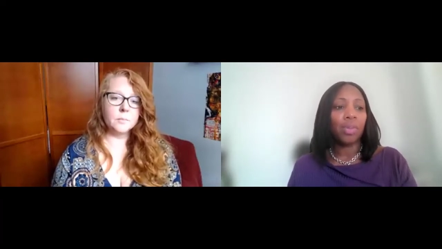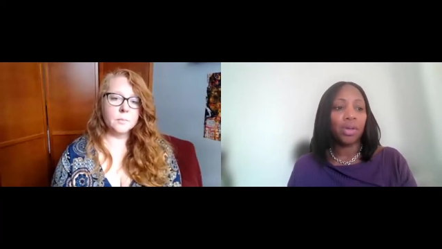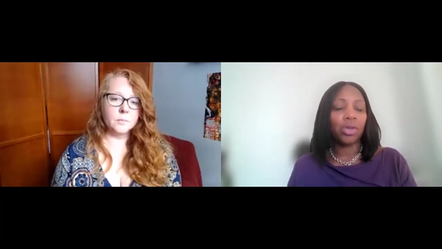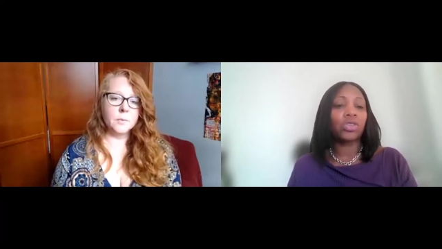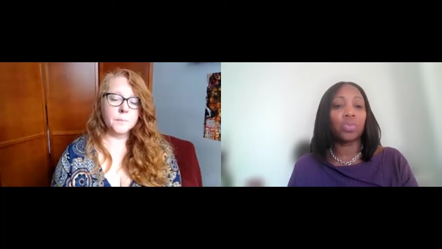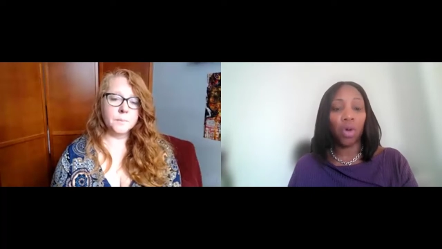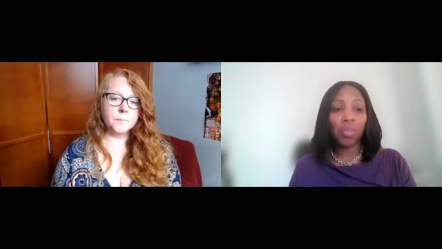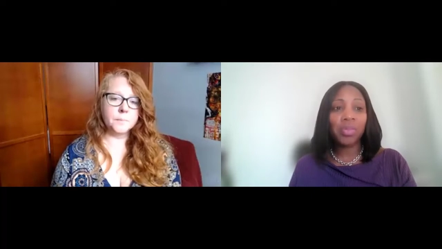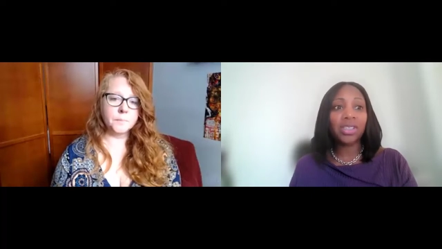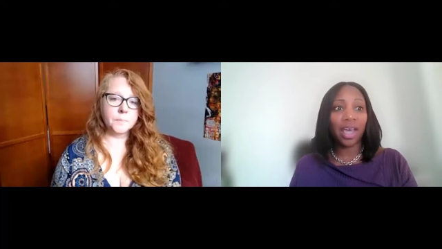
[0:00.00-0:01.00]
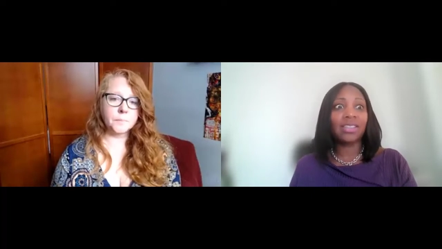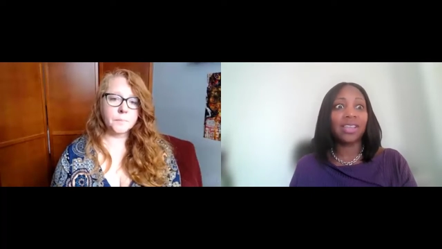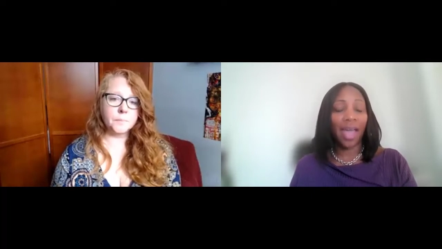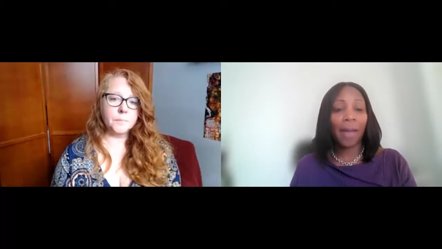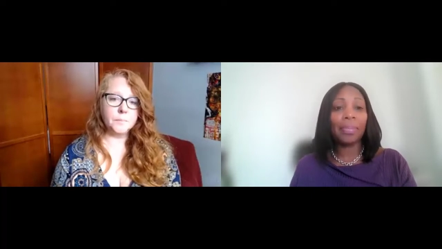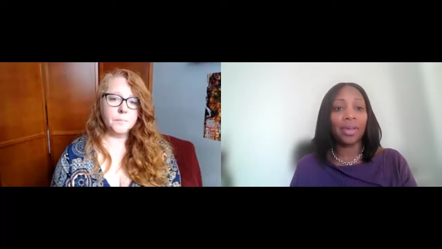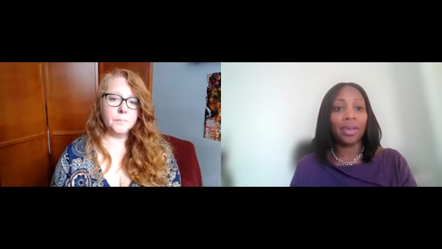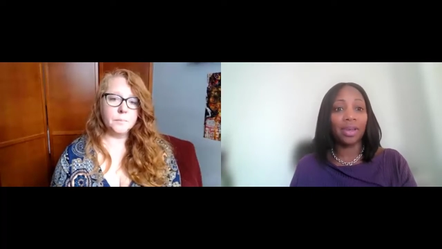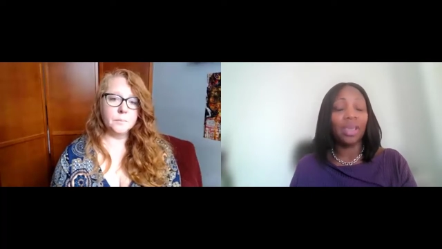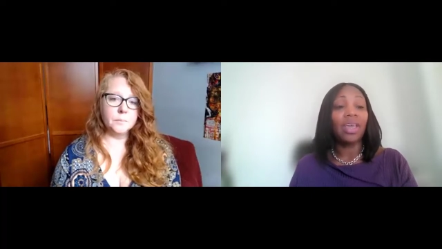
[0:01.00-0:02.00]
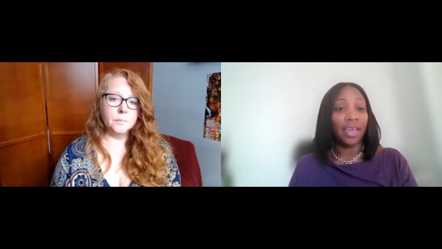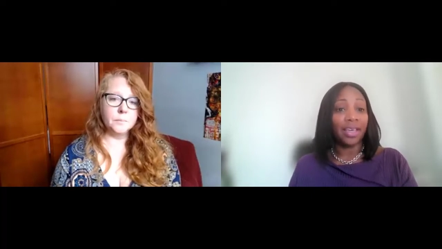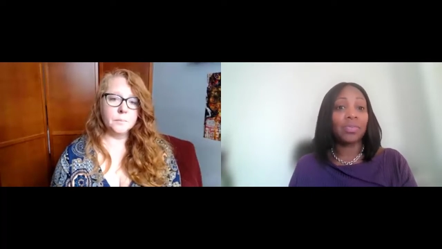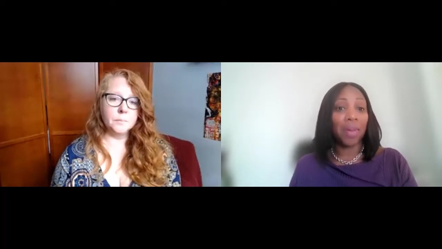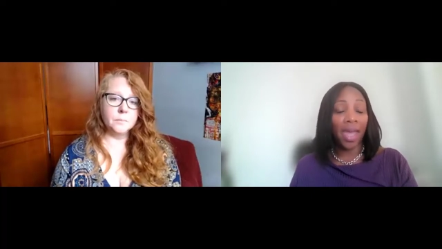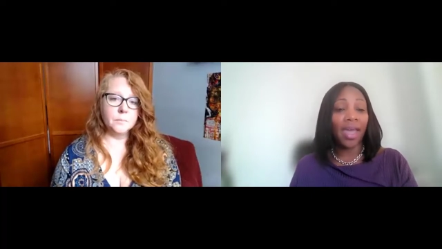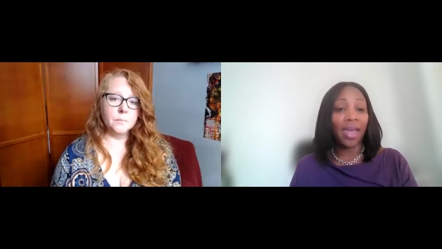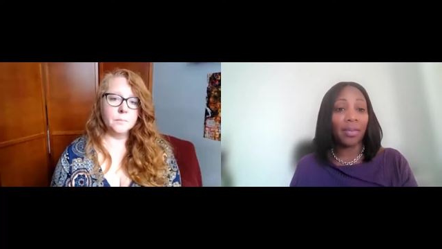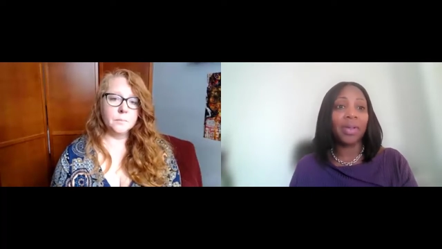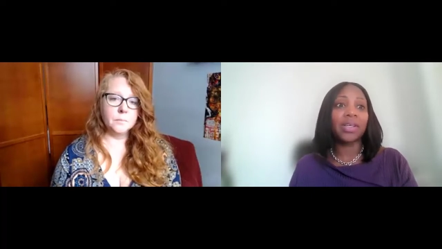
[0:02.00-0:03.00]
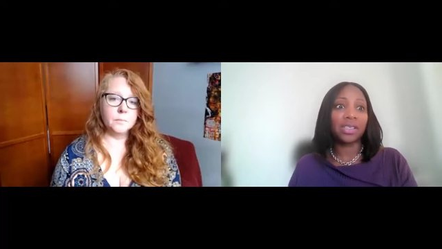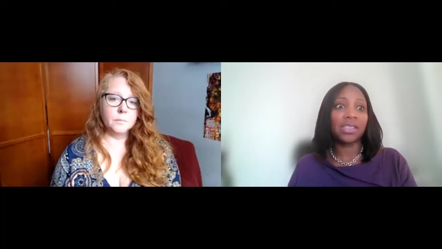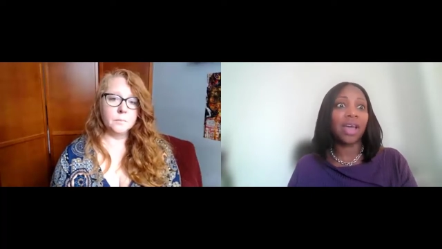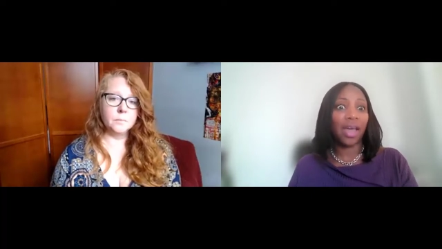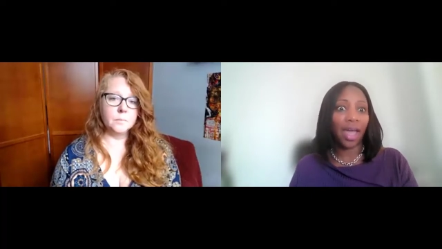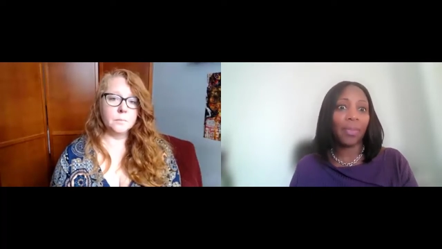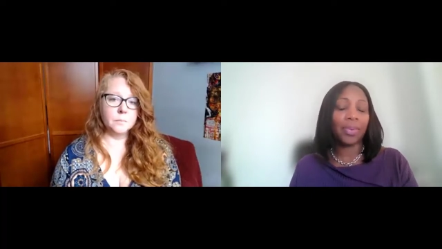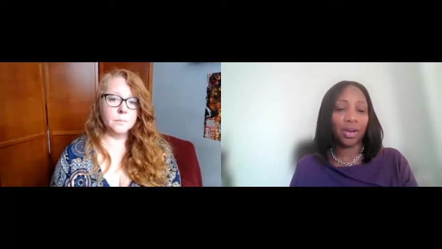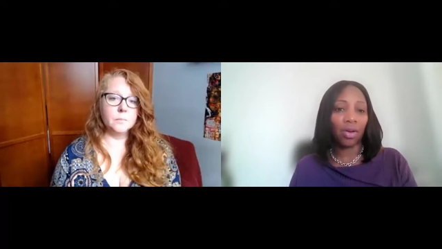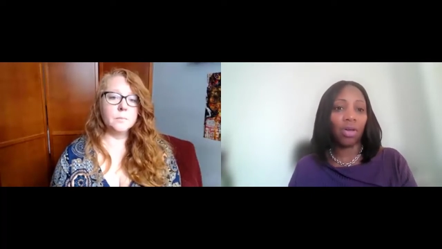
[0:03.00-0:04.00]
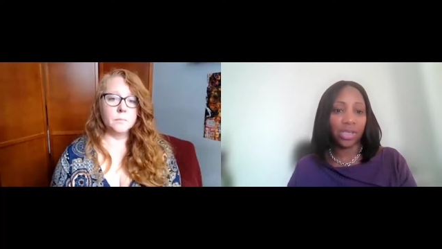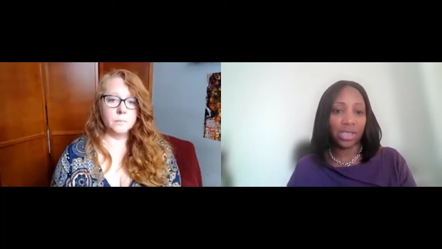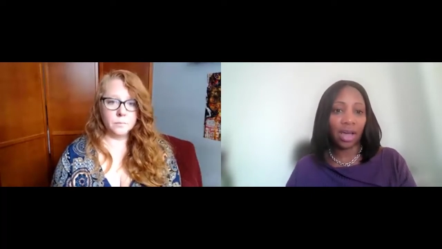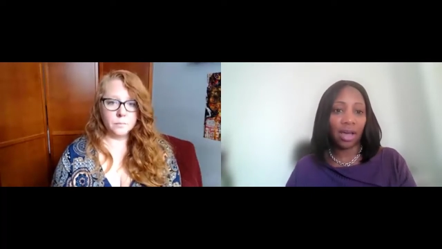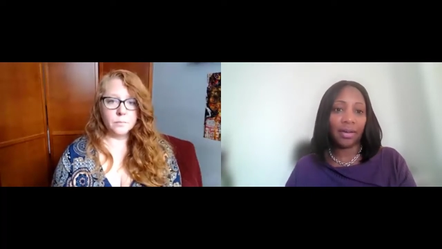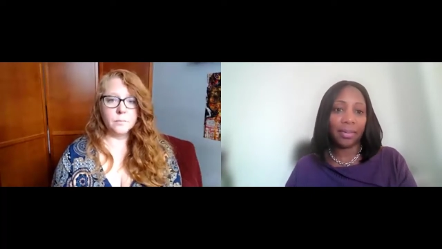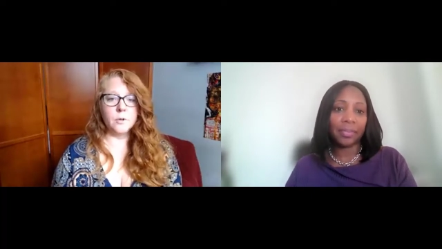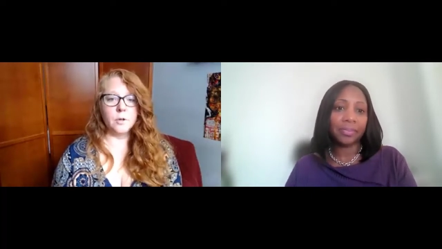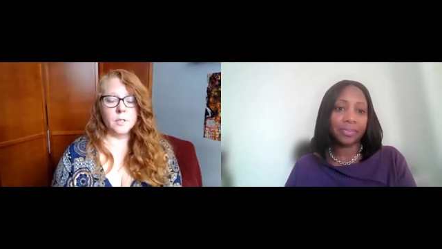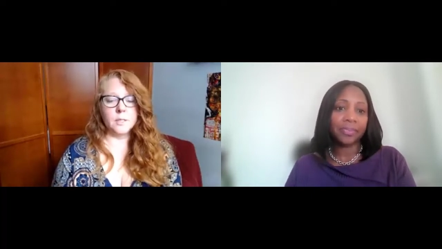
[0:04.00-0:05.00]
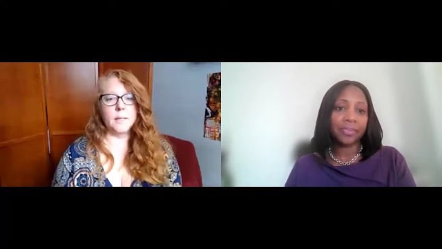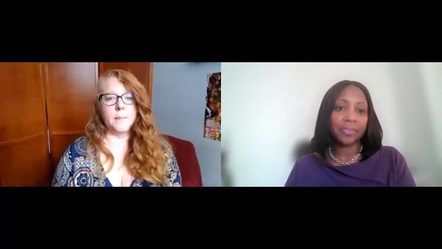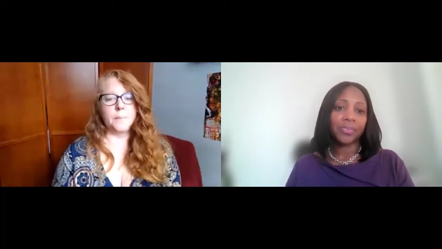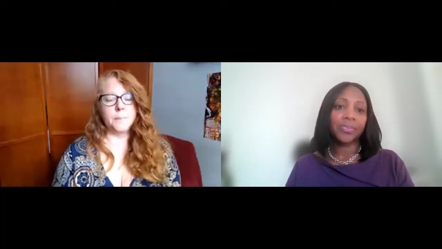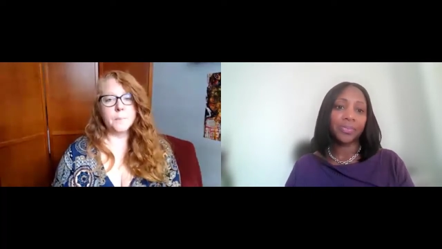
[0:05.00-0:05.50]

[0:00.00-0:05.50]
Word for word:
Speaker 1: But those moments that has happened is bad, but it's just not happening all the time. All the time.